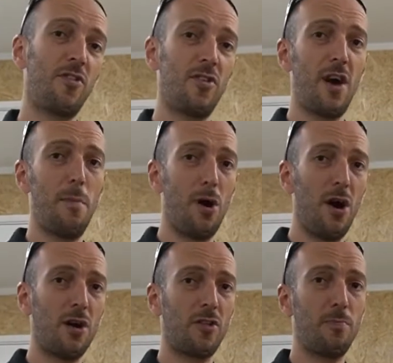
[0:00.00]
to that
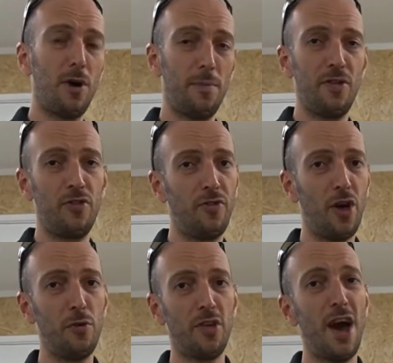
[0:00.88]
mark, SmartBench
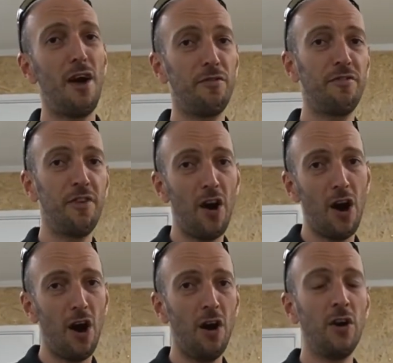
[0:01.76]
knows how
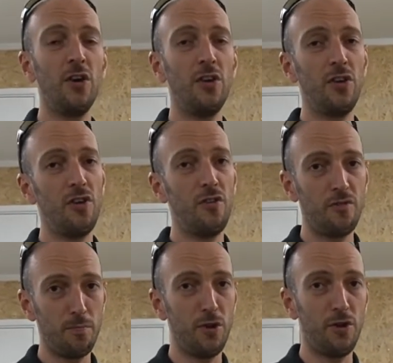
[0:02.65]
far
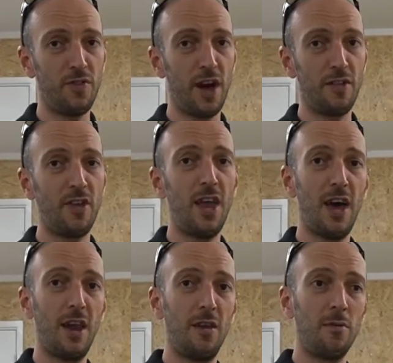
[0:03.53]
you've moved that Z
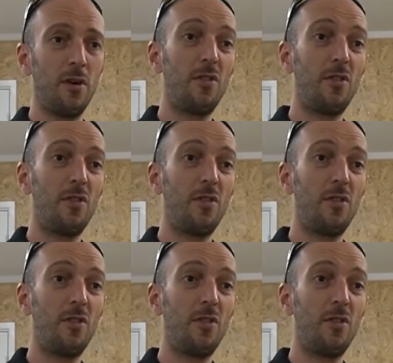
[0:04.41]
head.